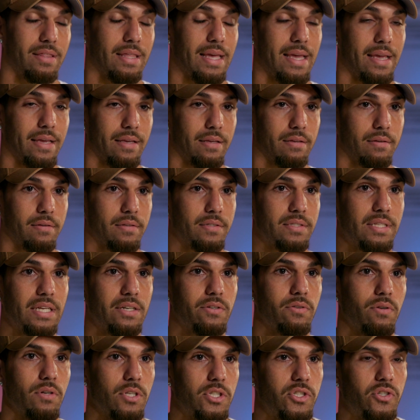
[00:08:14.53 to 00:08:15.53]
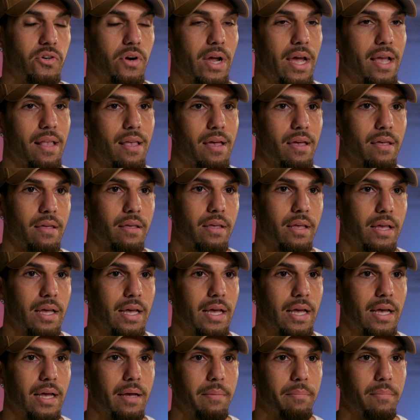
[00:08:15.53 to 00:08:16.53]
thank Central Australia
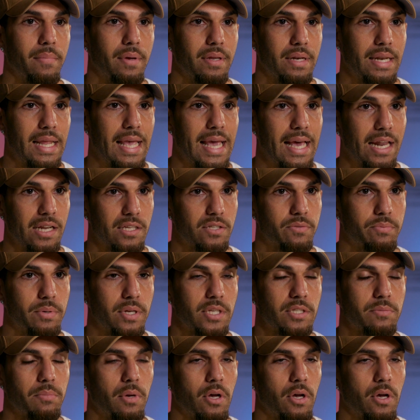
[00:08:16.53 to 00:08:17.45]
and Alice Springs,